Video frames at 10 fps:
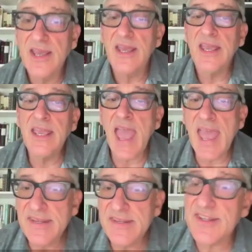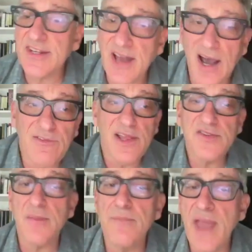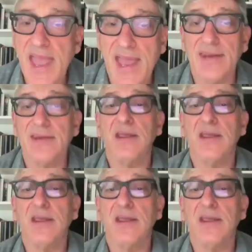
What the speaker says: he ends the novel as a man.